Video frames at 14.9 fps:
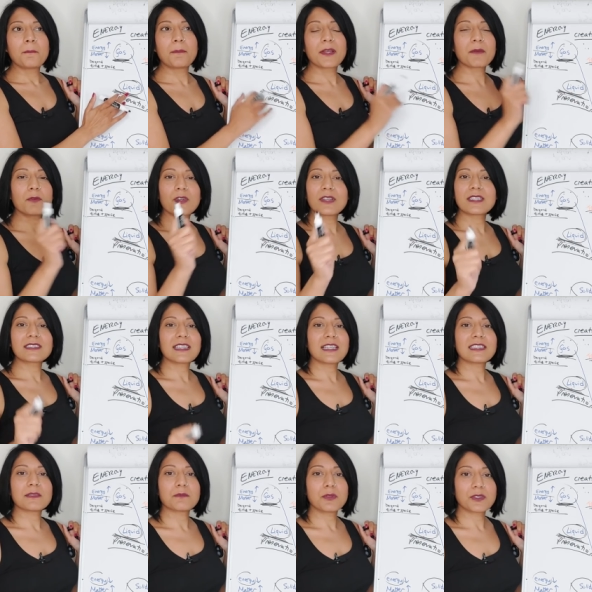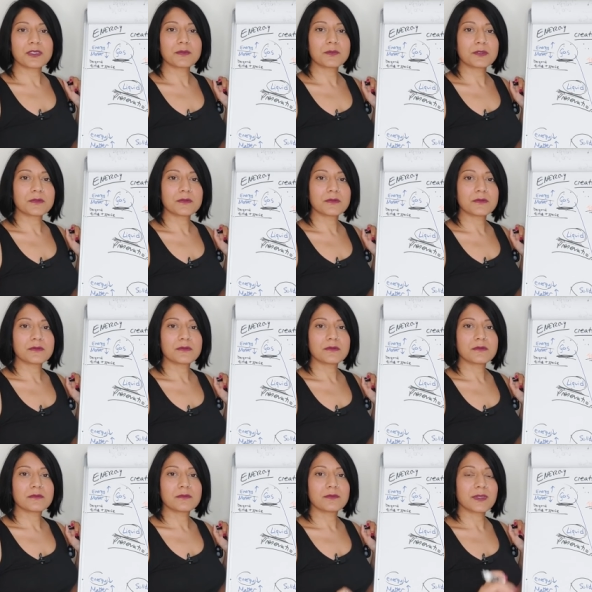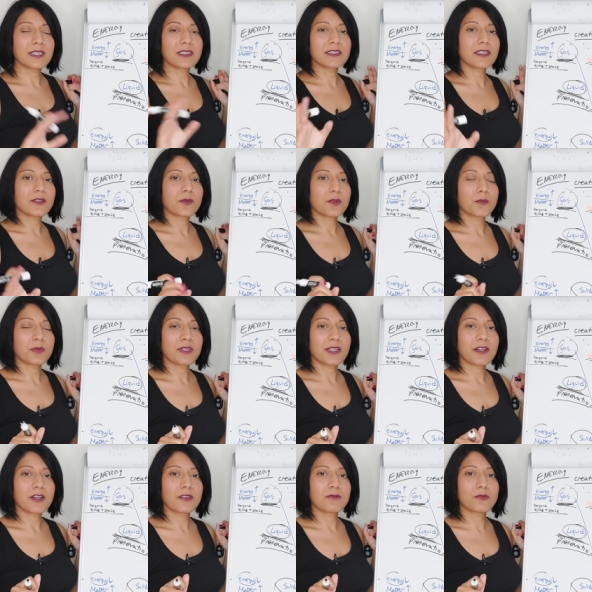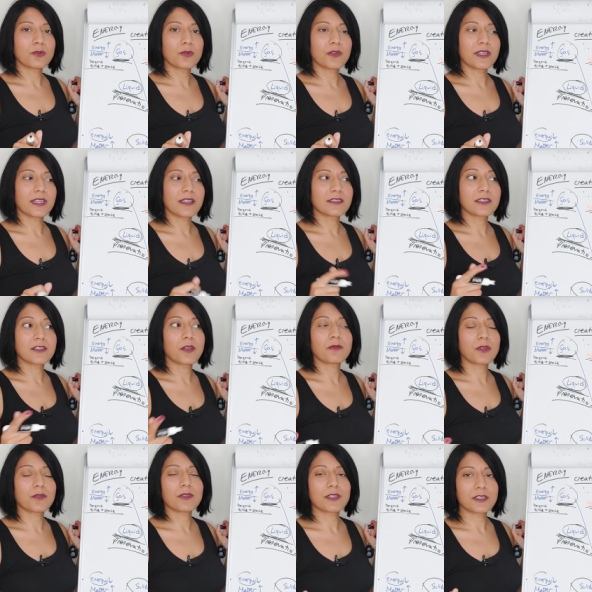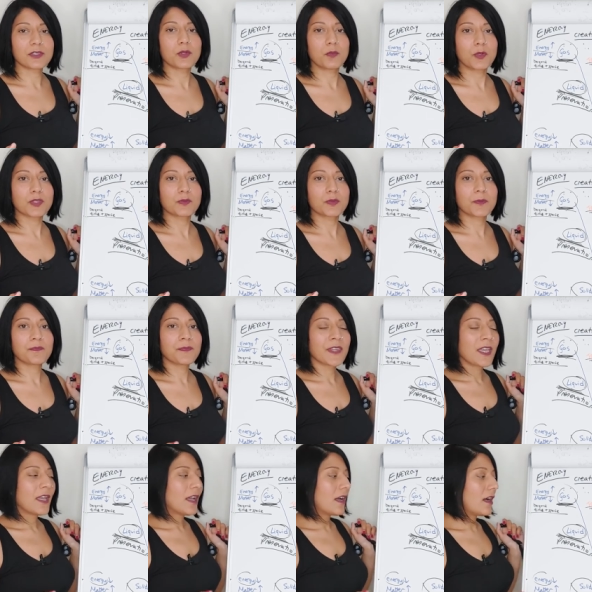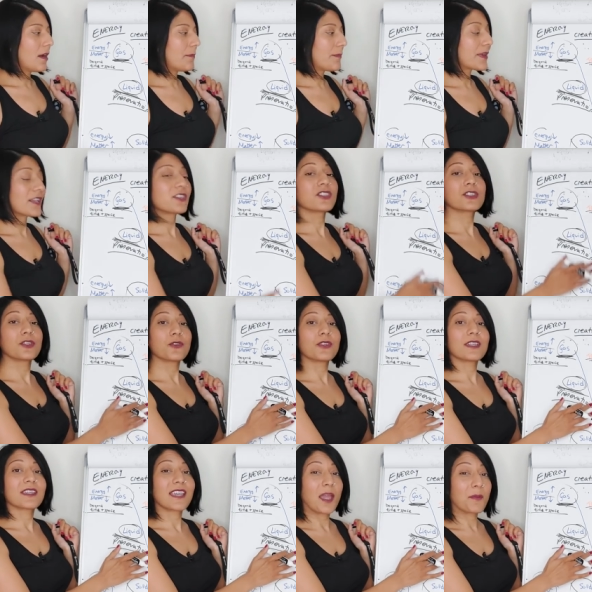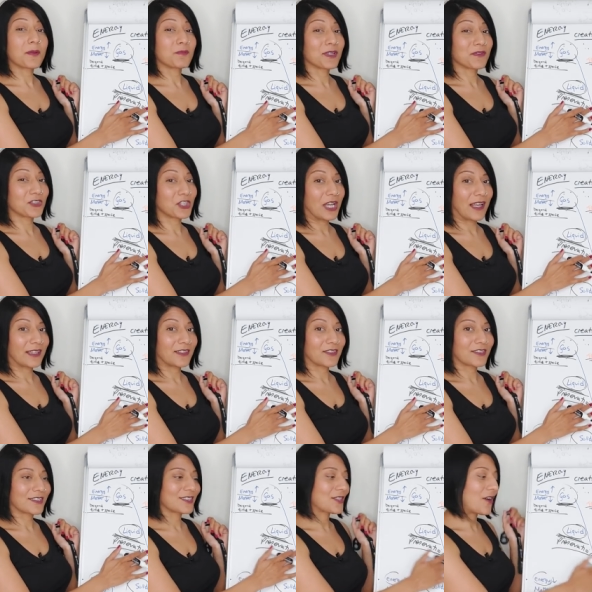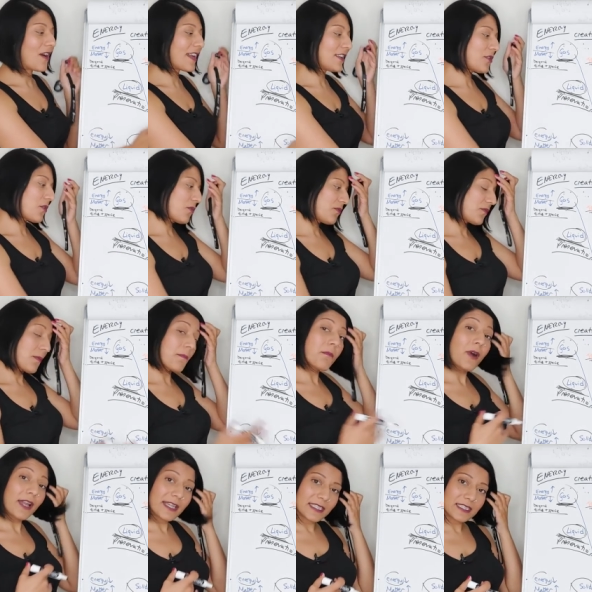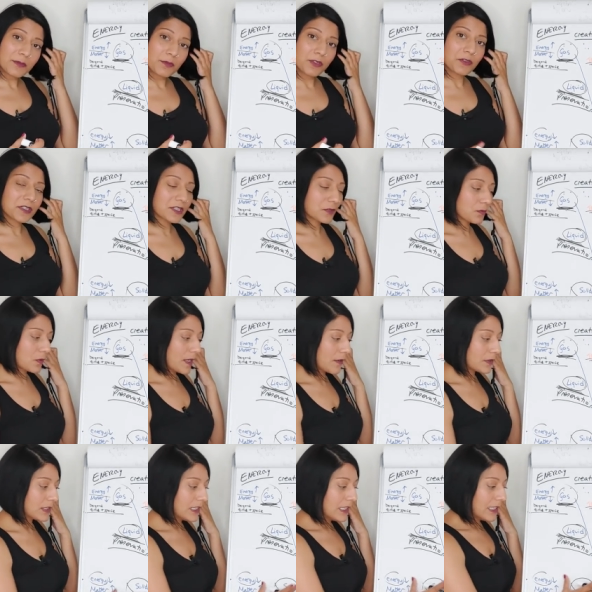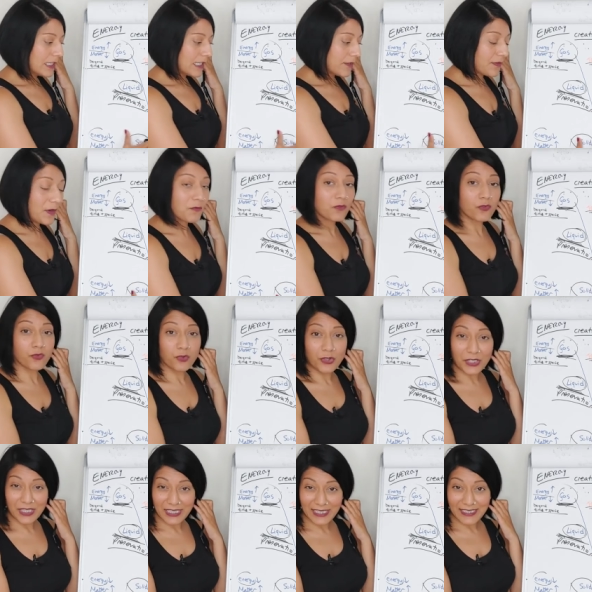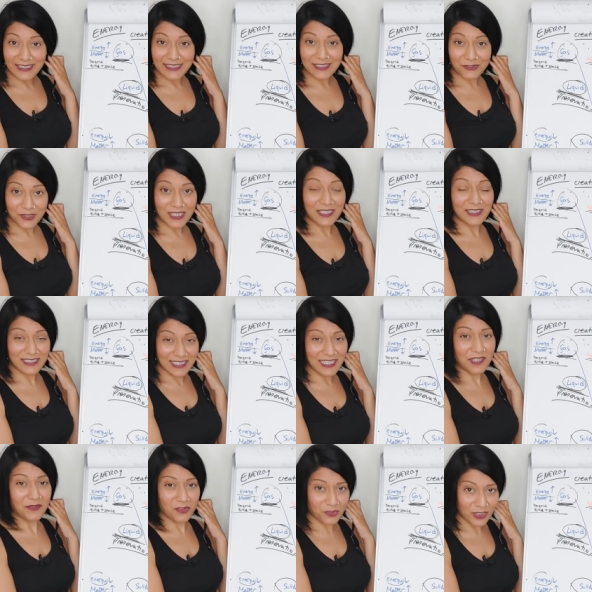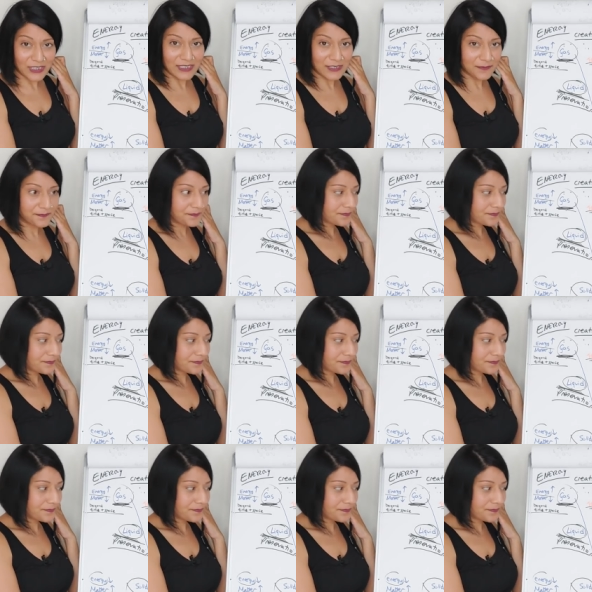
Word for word: but I'm not going to say it's impossible because I don't want to put that kind of rule on it because I don't know that it's not possible. Um, but I just know that it can be a bit of a challenge. So I know from my experience as well, if I'm really in a straight state of stress,